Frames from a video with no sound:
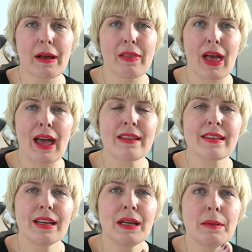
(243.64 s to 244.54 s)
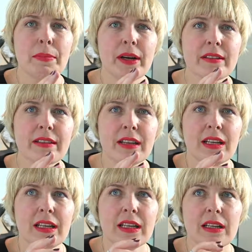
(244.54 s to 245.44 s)
about that. But
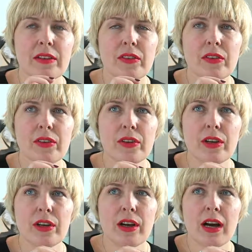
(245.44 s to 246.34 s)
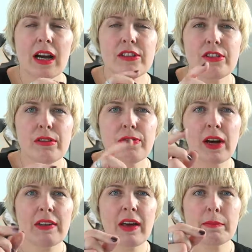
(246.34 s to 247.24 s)
I do
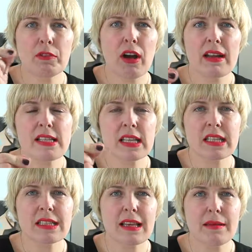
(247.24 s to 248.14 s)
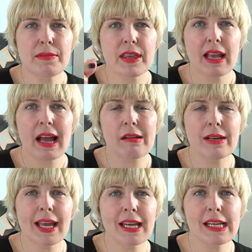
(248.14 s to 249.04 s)
find that I'm writing the same thing
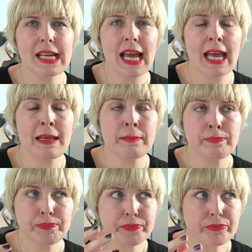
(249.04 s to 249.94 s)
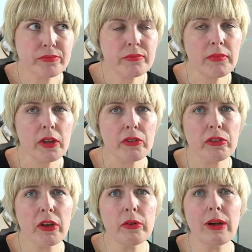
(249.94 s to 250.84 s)
out again and again.
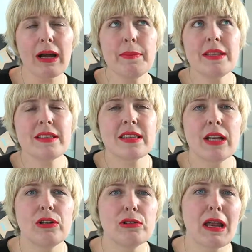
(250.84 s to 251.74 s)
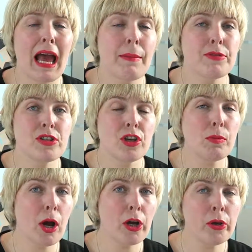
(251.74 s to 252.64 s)
So I'm in this thing called
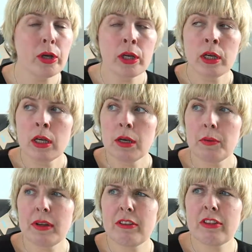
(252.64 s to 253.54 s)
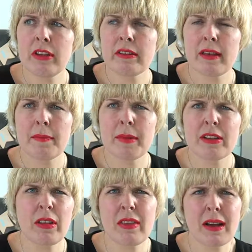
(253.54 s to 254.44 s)
AppSumo, which is I
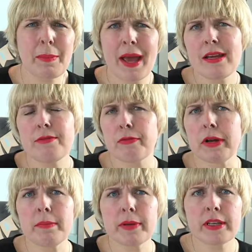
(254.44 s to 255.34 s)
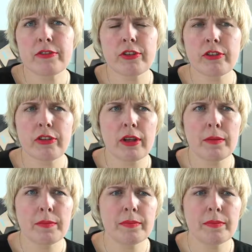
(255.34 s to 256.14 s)
don't think I paid for it, but it's just